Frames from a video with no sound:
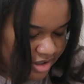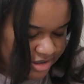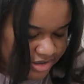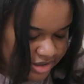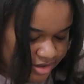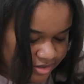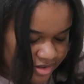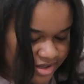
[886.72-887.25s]

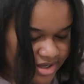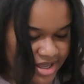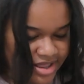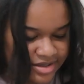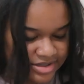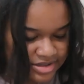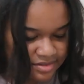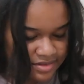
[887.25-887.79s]
So, yeah,
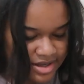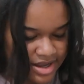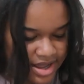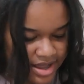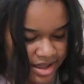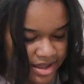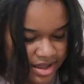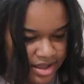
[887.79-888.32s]
let's see what we
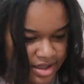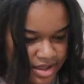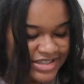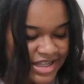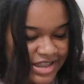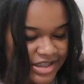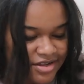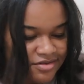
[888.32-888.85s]
got.
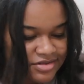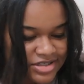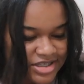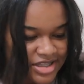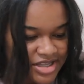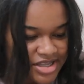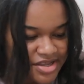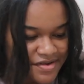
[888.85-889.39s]
Salute to
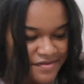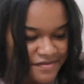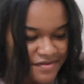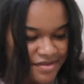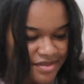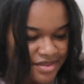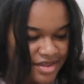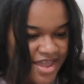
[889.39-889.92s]
the youth.
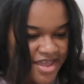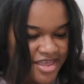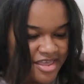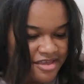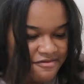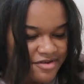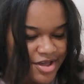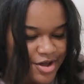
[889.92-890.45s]
Thank
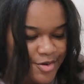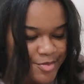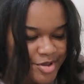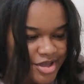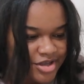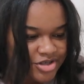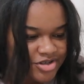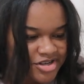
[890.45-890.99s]
you. We hope
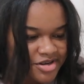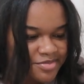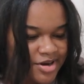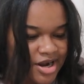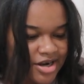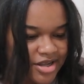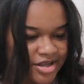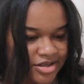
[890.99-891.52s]
you enjoy your
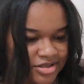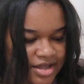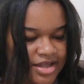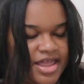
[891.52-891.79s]
product.